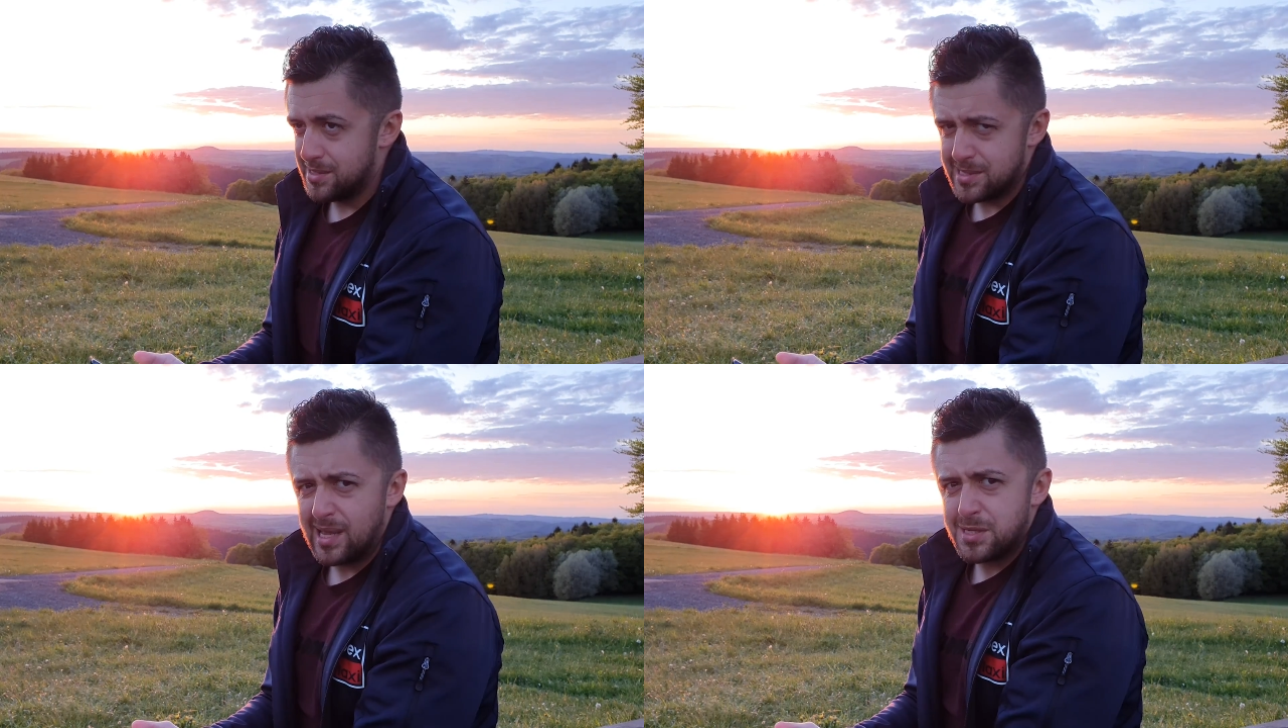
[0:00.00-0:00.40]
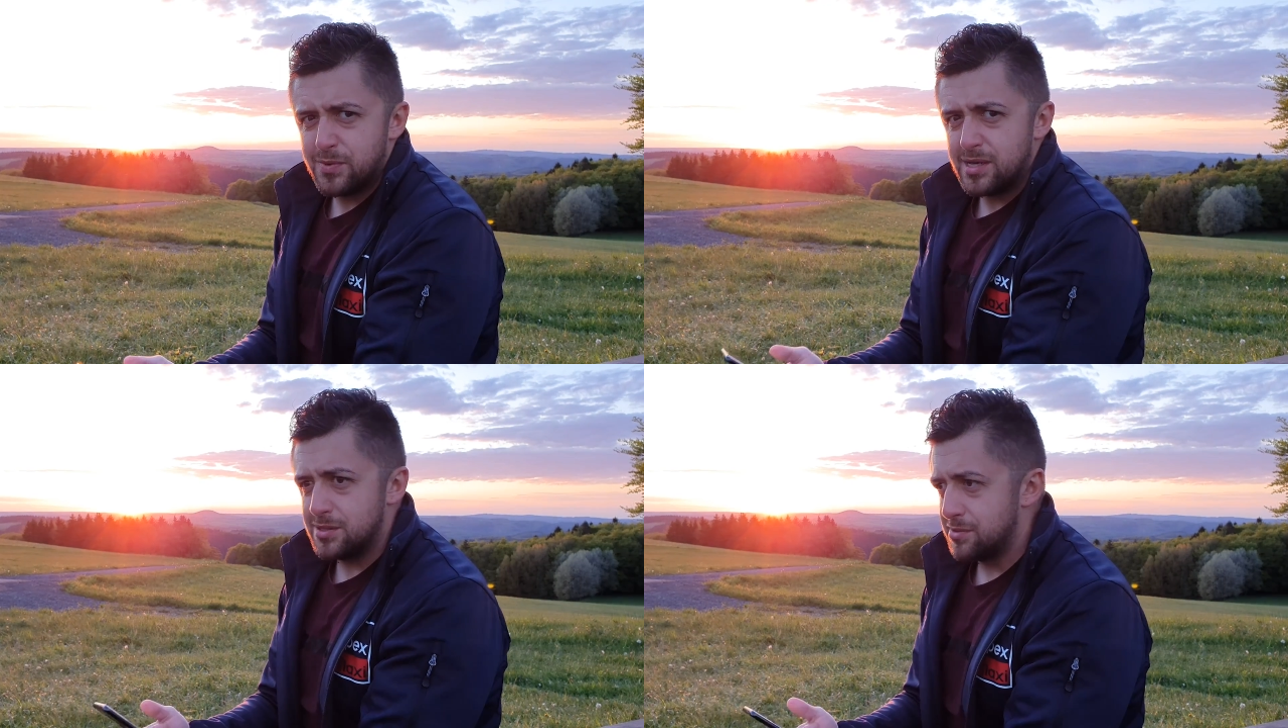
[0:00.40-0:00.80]
It's a nice
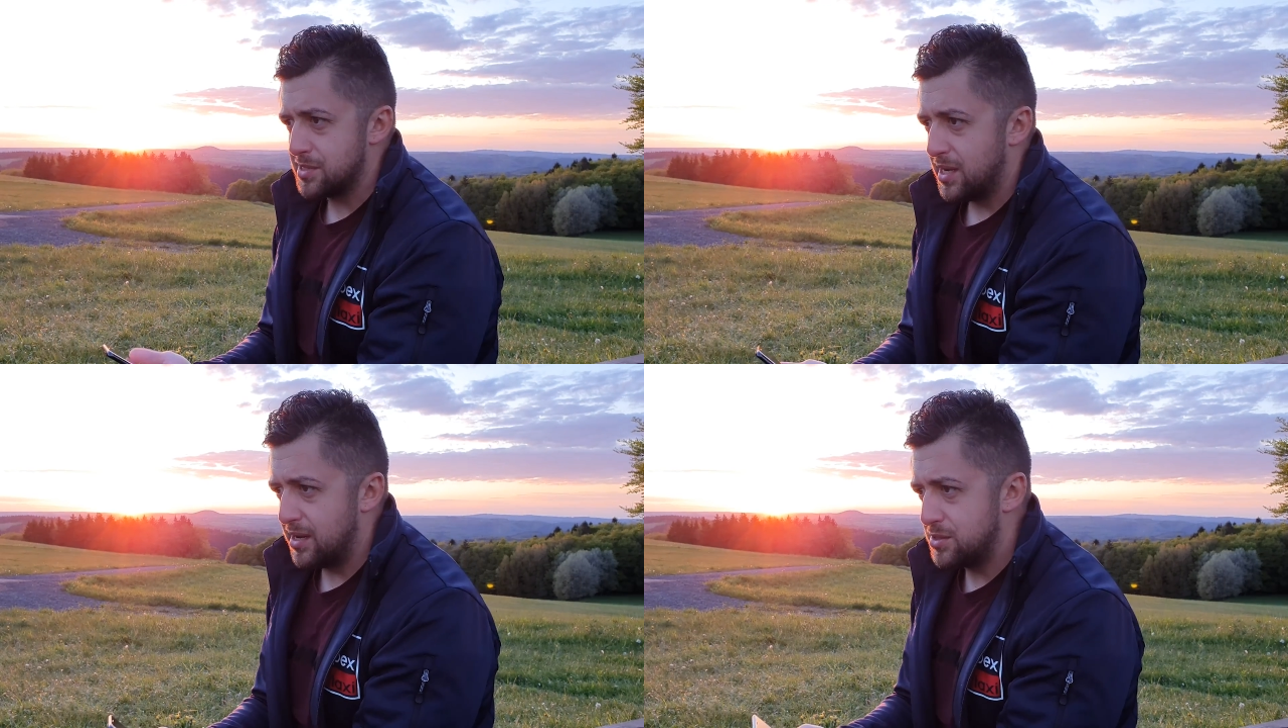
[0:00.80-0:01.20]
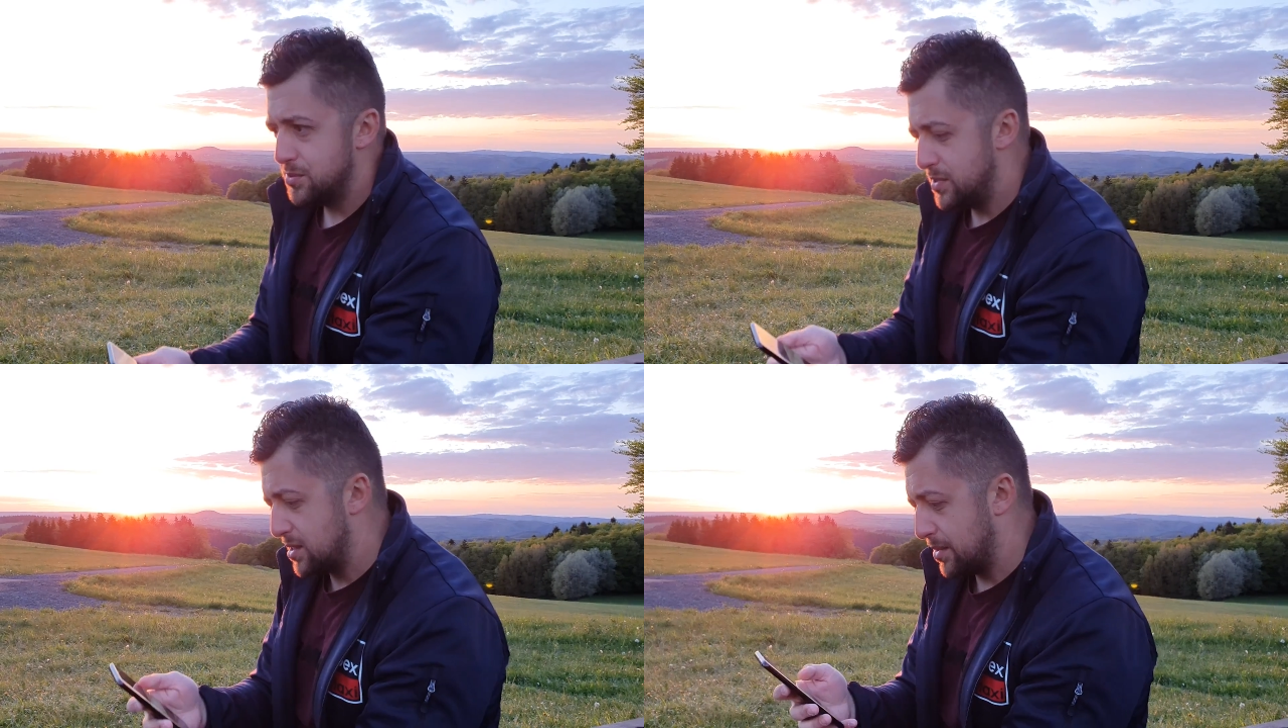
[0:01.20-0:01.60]
way to retire,
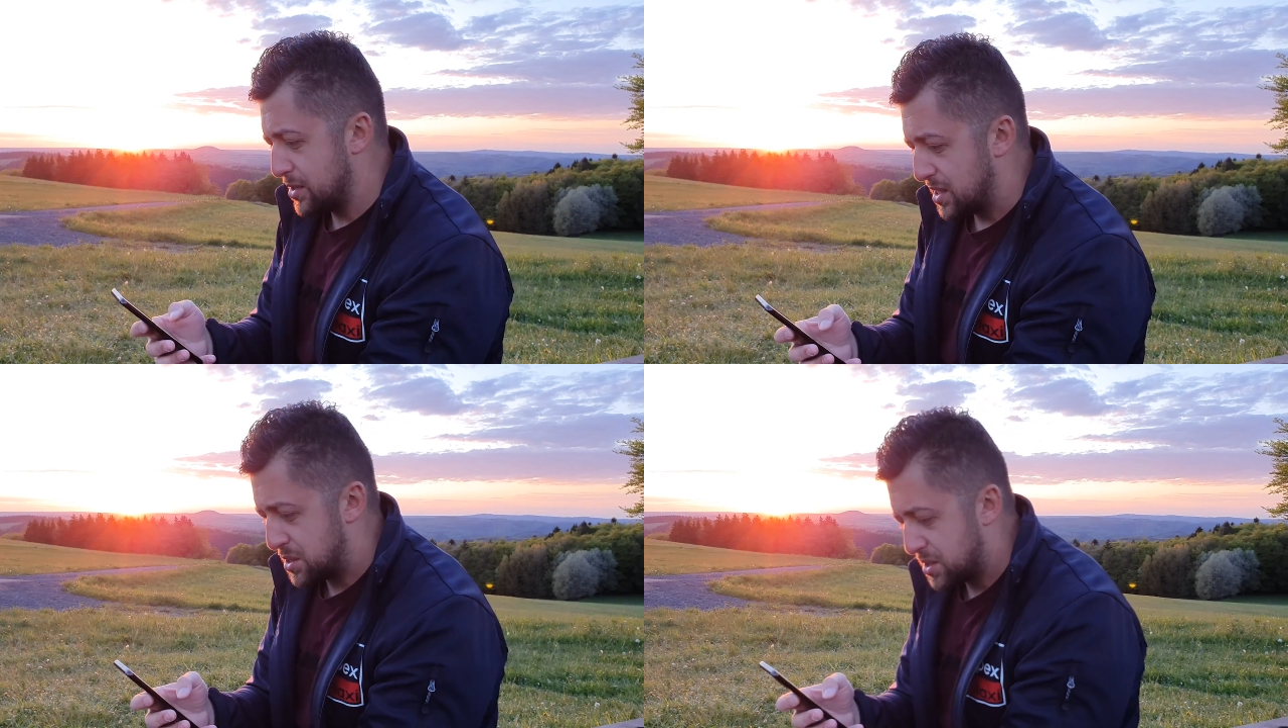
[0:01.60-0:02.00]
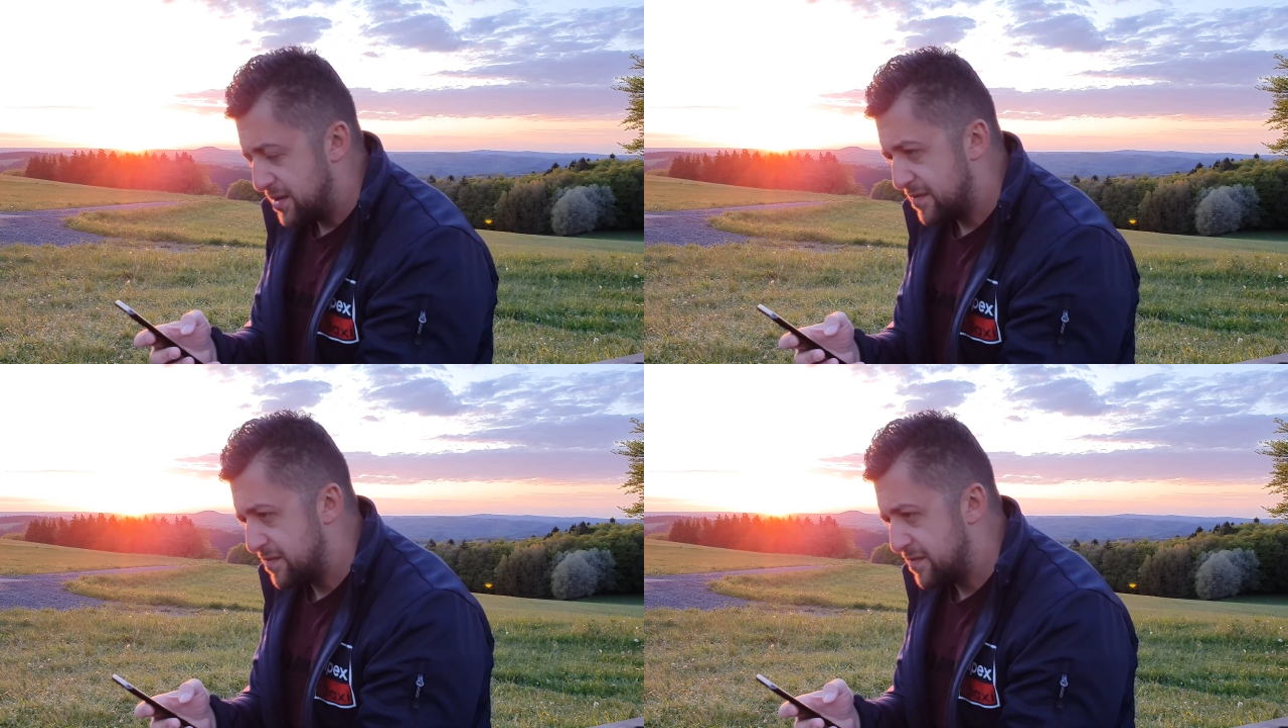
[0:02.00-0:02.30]
to become a test driver